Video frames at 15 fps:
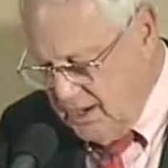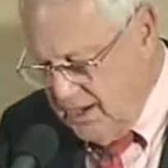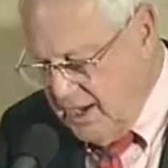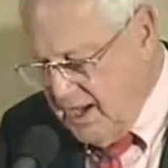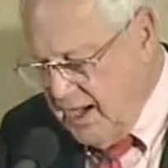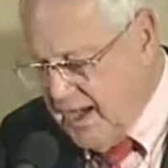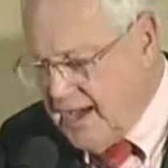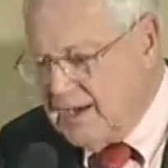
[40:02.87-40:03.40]
a
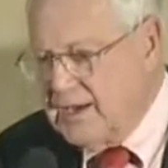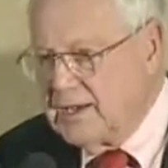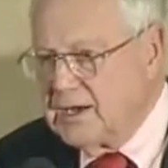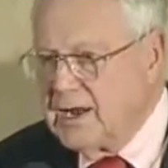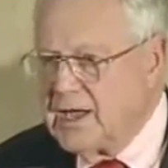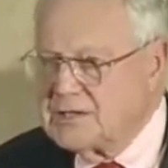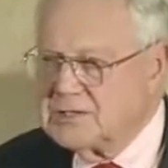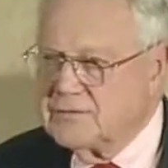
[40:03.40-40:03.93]
highly
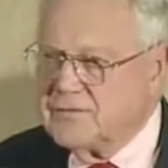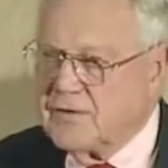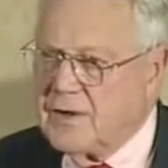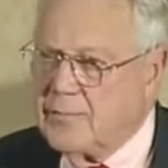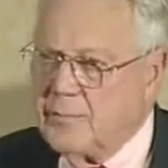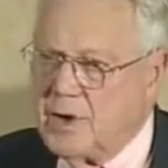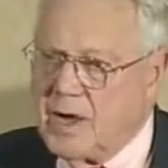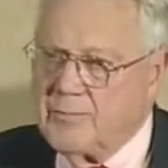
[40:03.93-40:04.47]

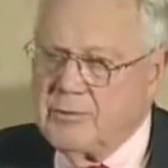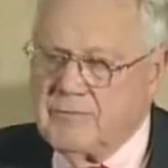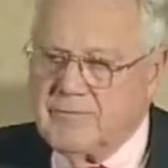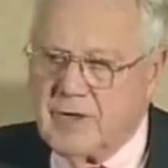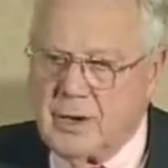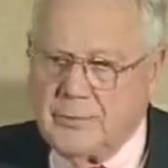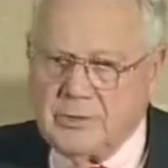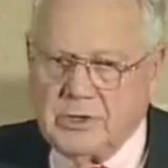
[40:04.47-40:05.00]
classified bomb
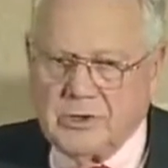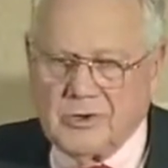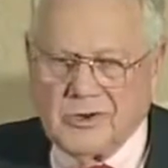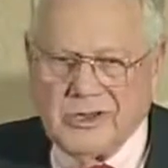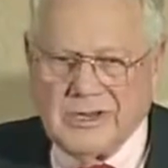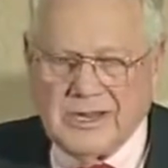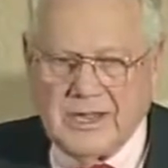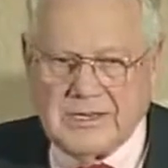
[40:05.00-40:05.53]
developed in the
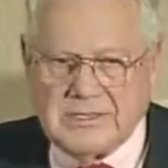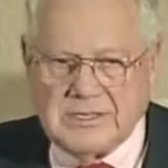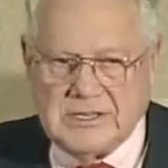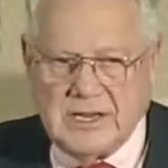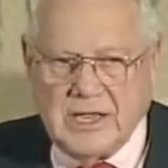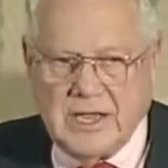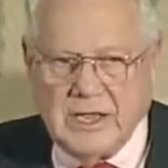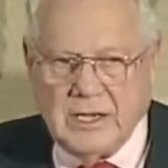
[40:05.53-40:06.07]
early
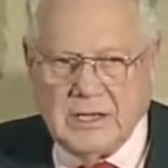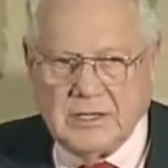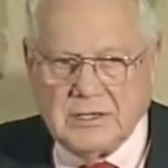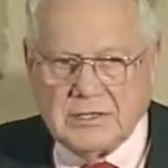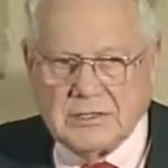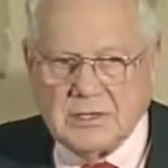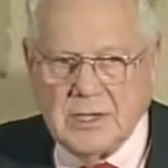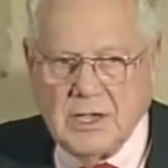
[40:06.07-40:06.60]
1980s
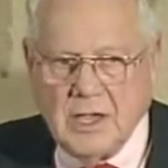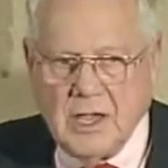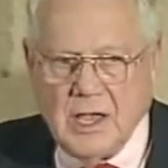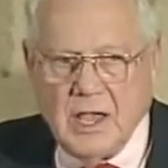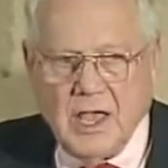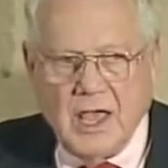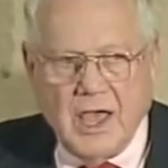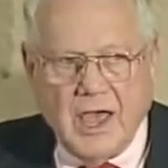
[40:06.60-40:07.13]

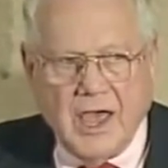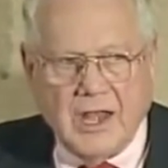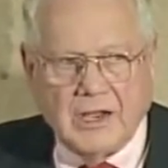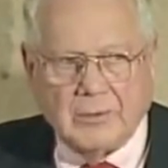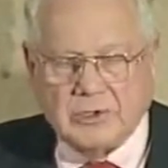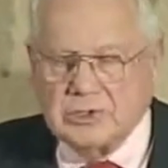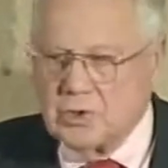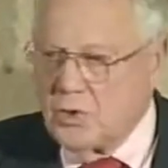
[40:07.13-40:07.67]
and
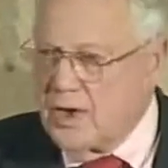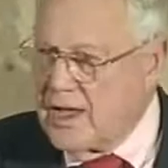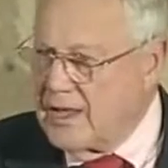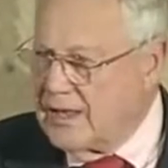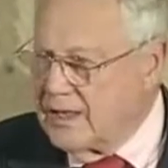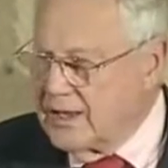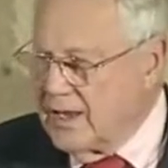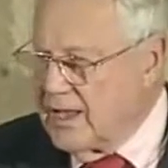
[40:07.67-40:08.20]
it was so
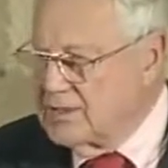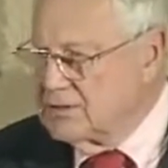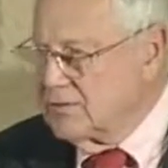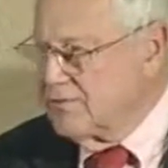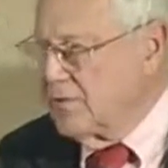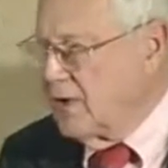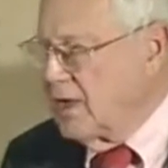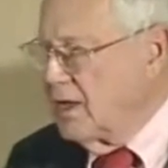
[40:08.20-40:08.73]
highly
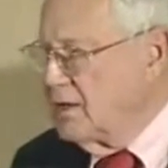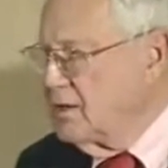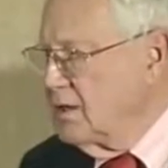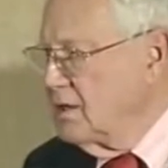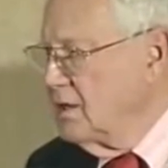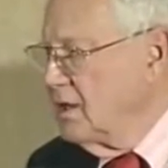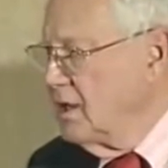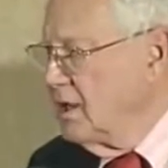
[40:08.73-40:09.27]
classified
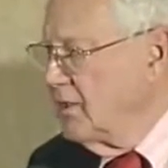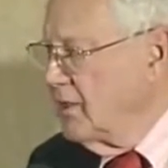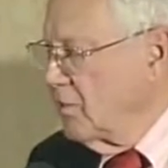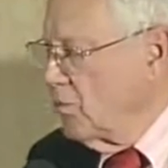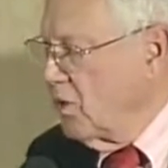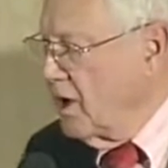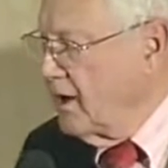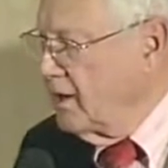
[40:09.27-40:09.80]
that
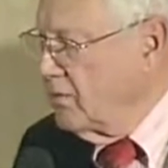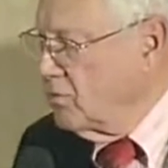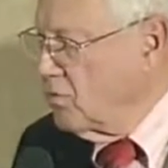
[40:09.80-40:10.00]
Ronnie